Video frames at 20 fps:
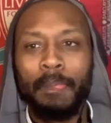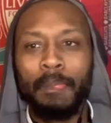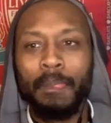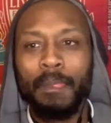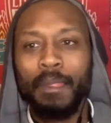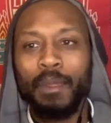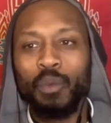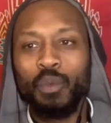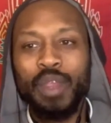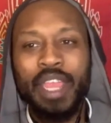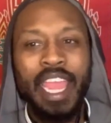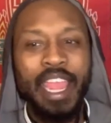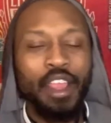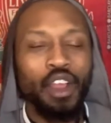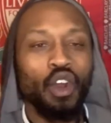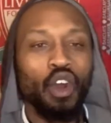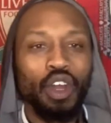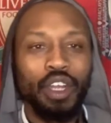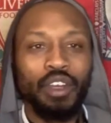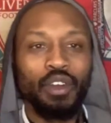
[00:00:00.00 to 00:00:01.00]
we ain't
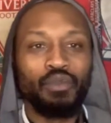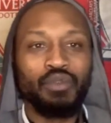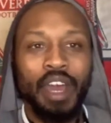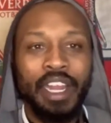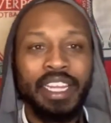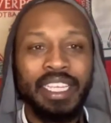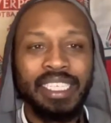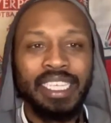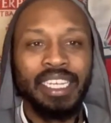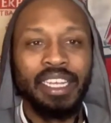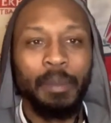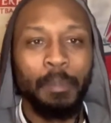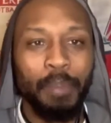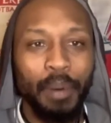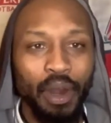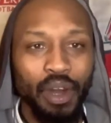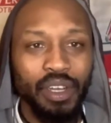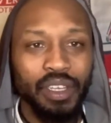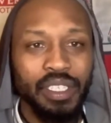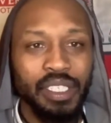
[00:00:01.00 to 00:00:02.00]
got the runners in the
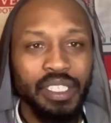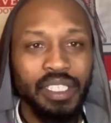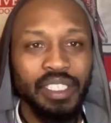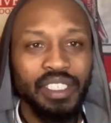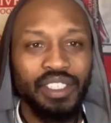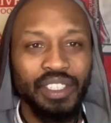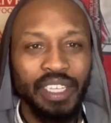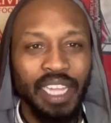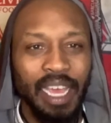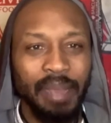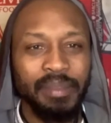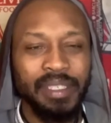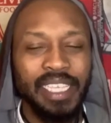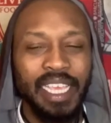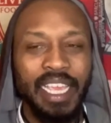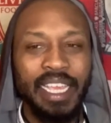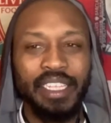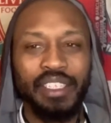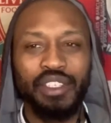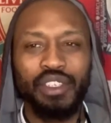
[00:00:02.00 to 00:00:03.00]
box. Do you know what I'm
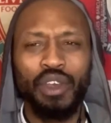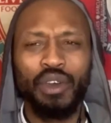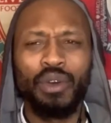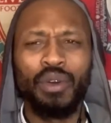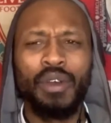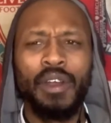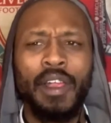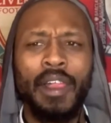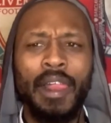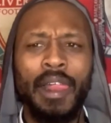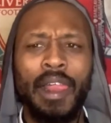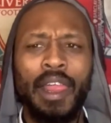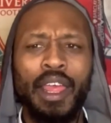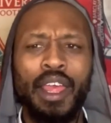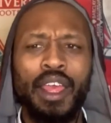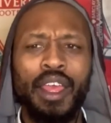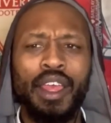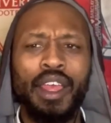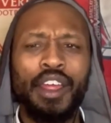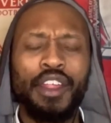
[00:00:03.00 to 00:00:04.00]
saying? So,
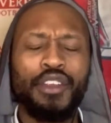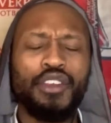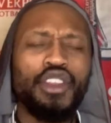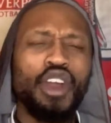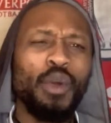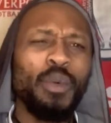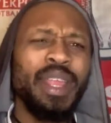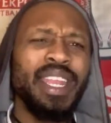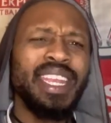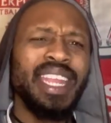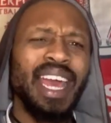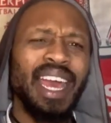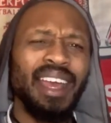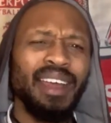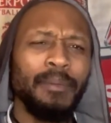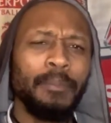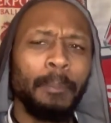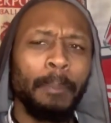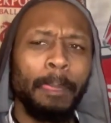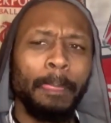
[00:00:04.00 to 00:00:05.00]
knowing that,
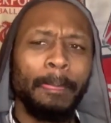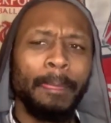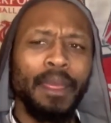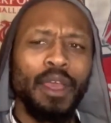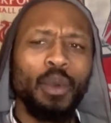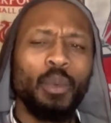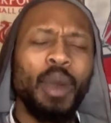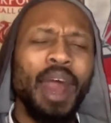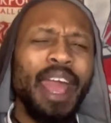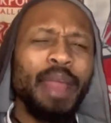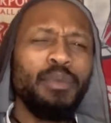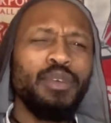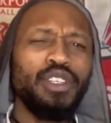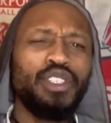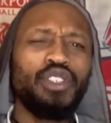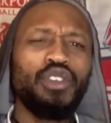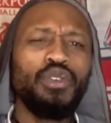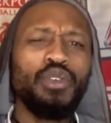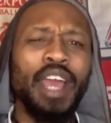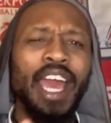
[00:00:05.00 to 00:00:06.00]
why
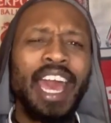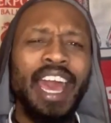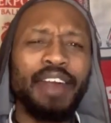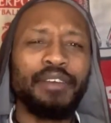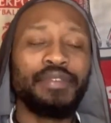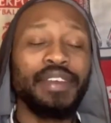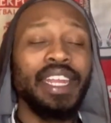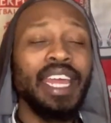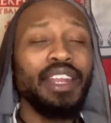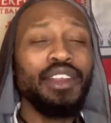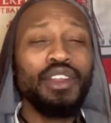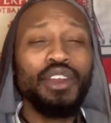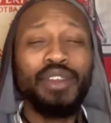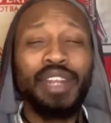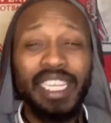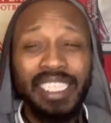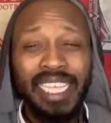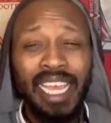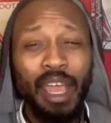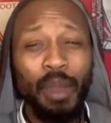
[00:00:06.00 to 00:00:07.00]
would you have, and I know
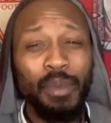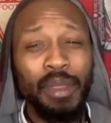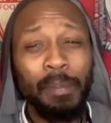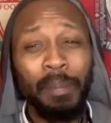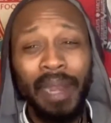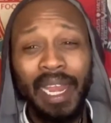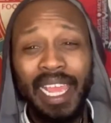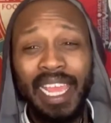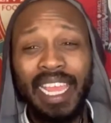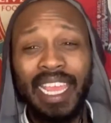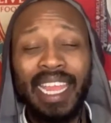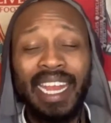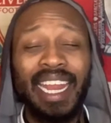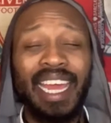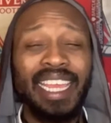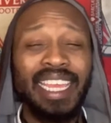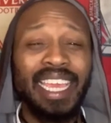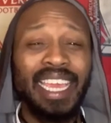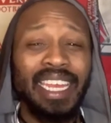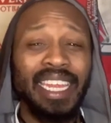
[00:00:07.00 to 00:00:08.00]
that's how we play, and I
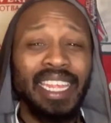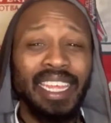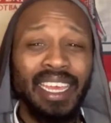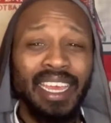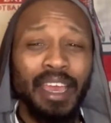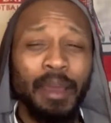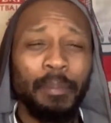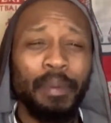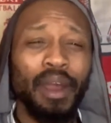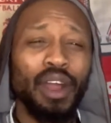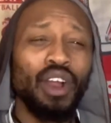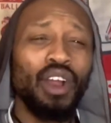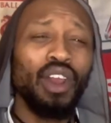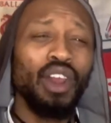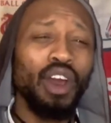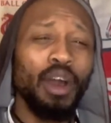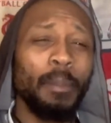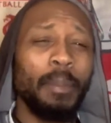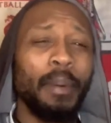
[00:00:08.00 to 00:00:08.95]
get it, but Klopp,